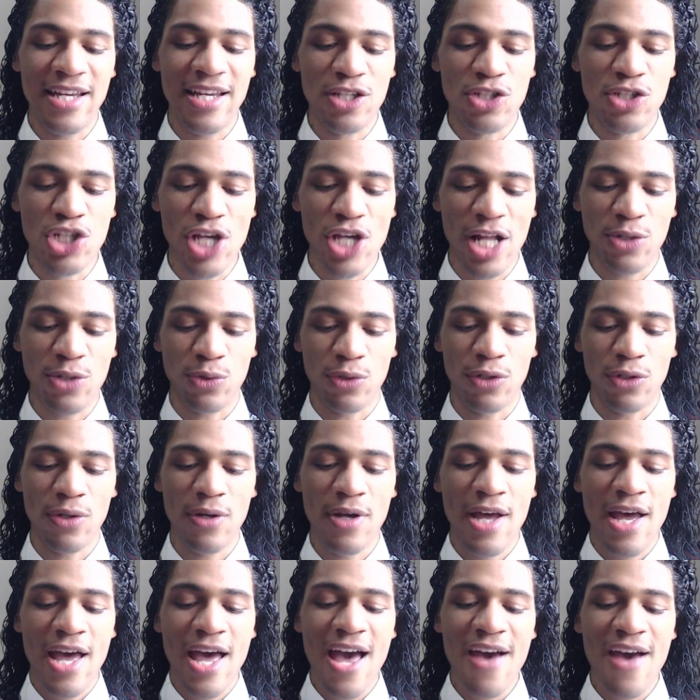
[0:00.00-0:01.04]
in general
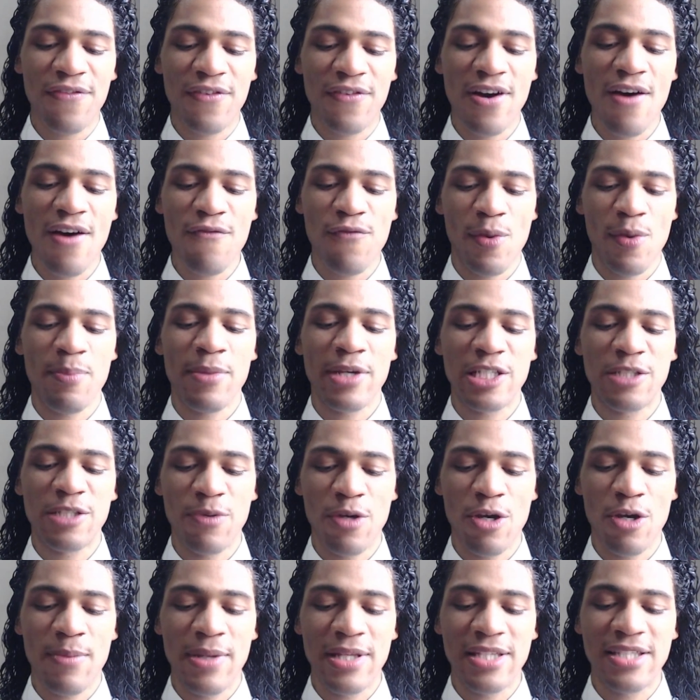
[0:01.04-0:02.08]
have come from
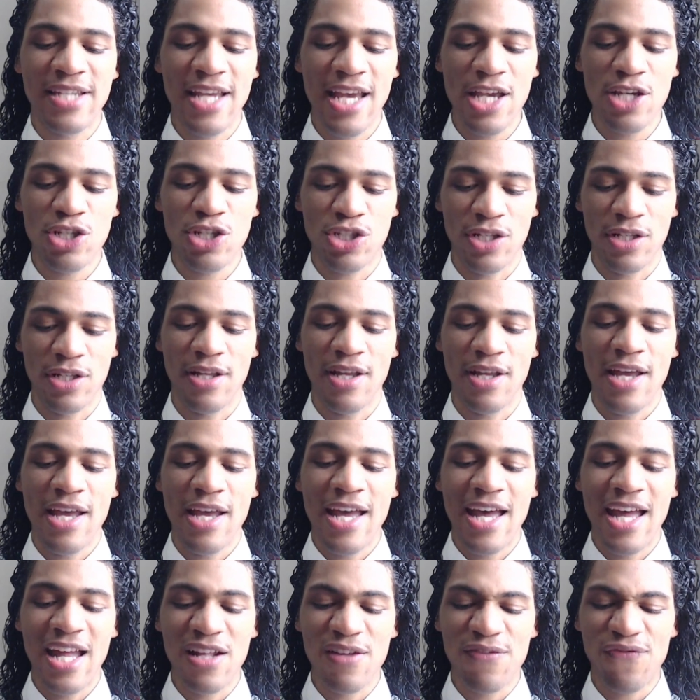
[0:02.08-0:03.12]
experimentation
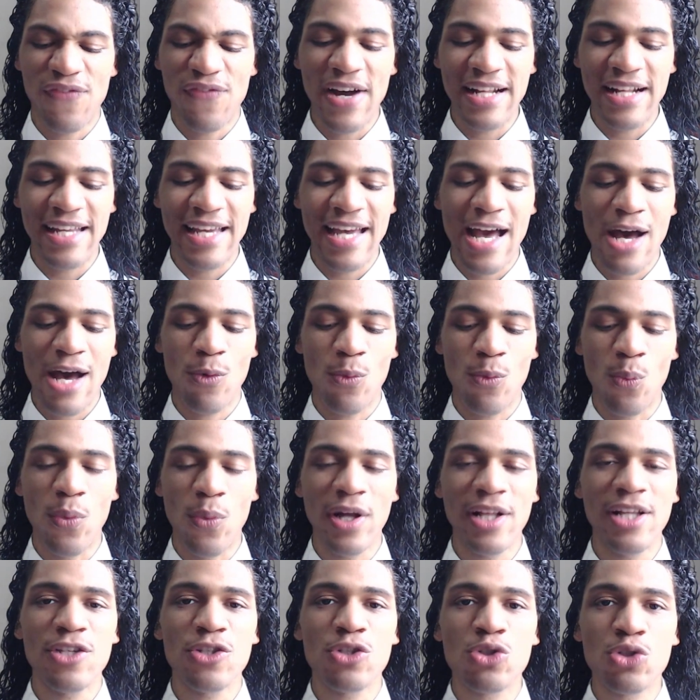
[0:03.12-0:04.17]
and finding out what
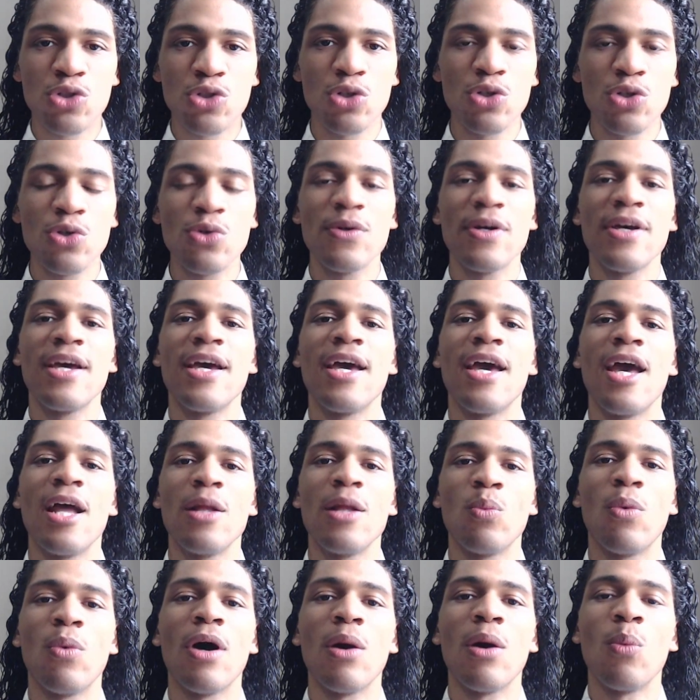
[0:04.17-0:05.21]
is true and
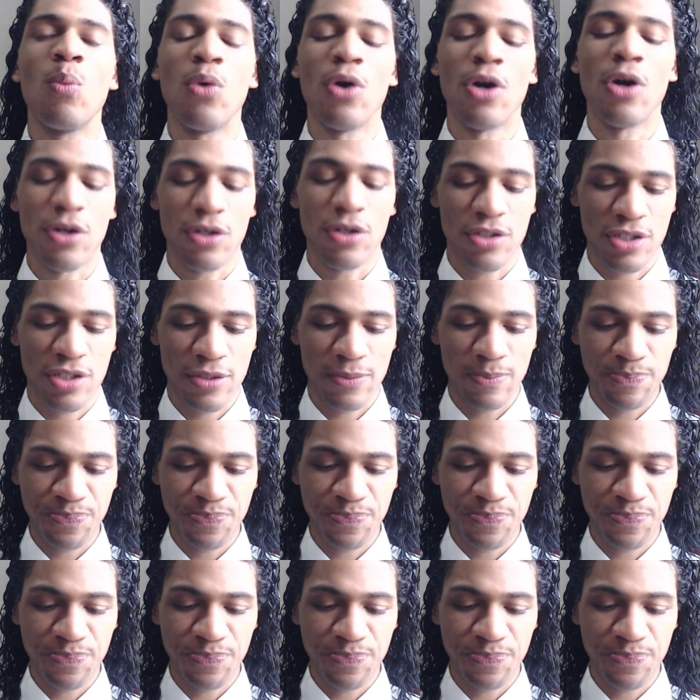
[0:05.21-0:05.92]
what works.